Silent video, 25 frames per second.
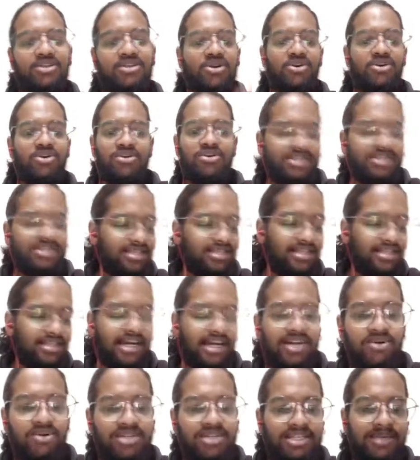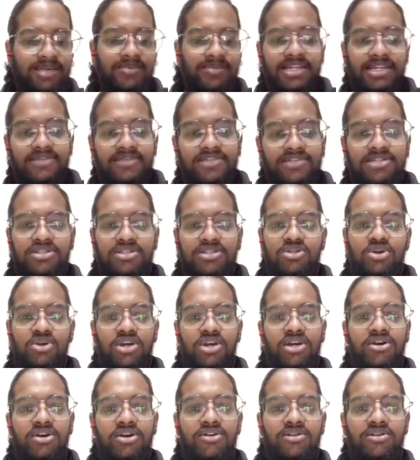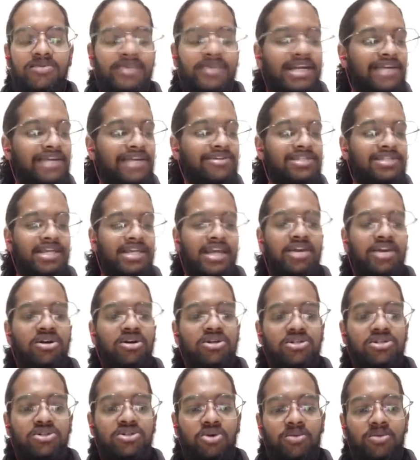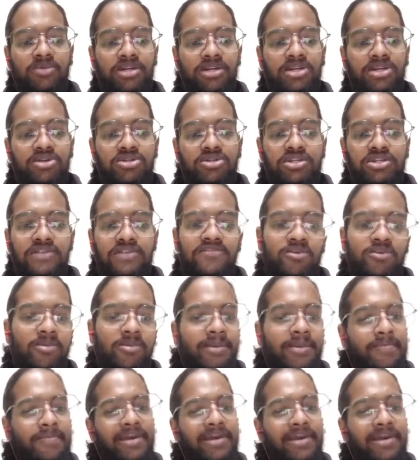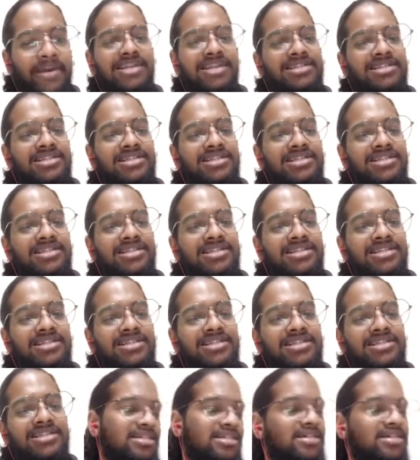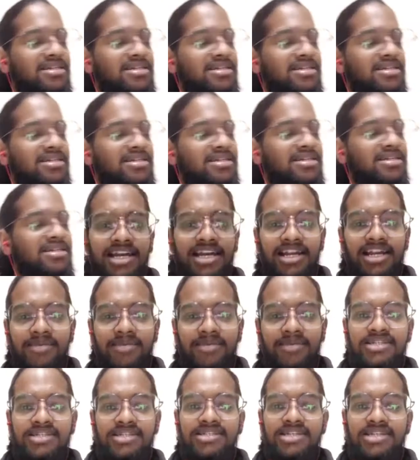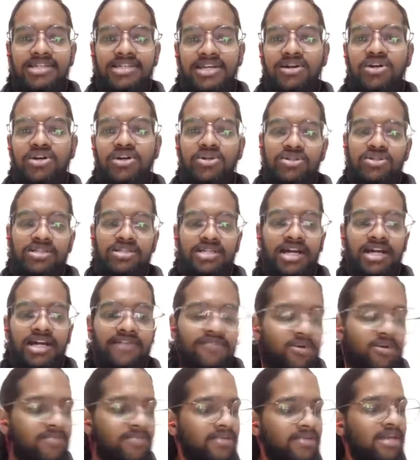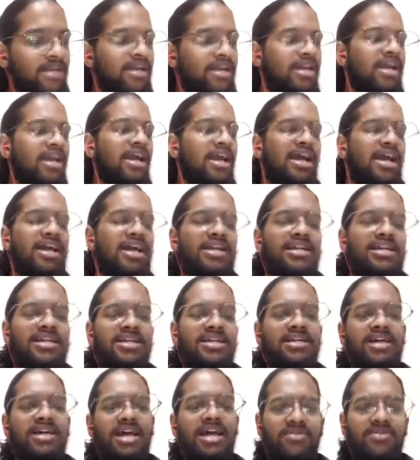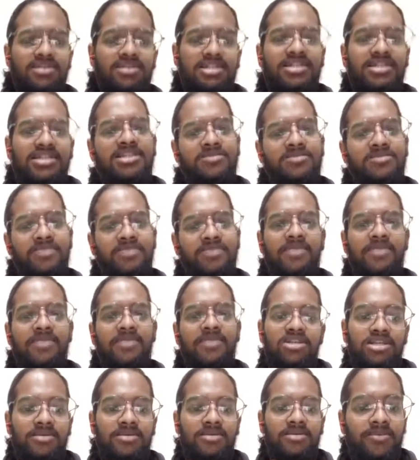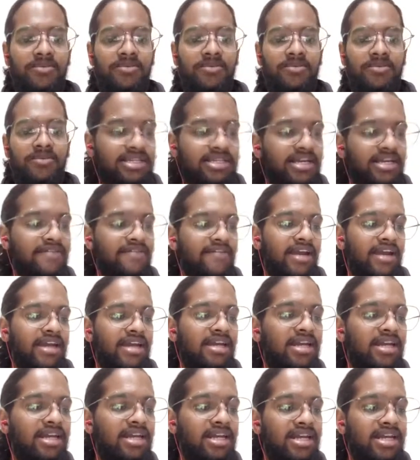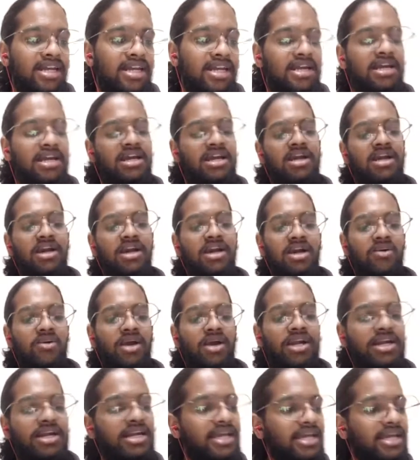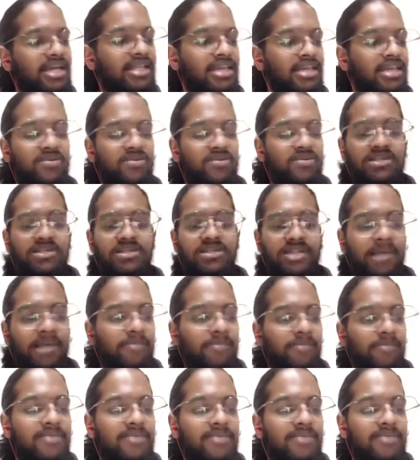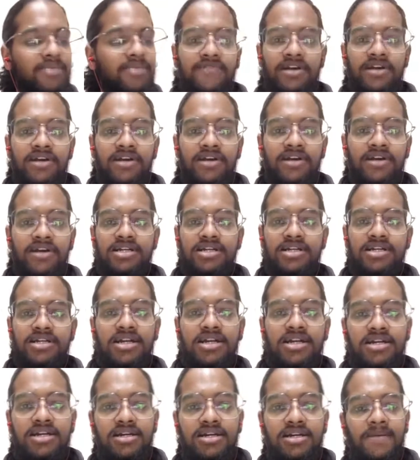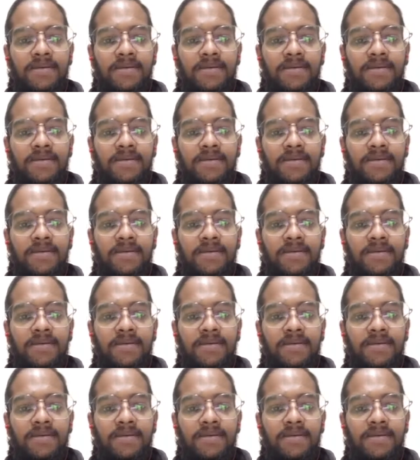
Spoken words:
So that was something which is going on with me, and I was trying out so many new stuff. So my parents actually didn't think that I'll be sticking on to this art form, and I was just beatboxing, and finally, like one day there was this apartment function, and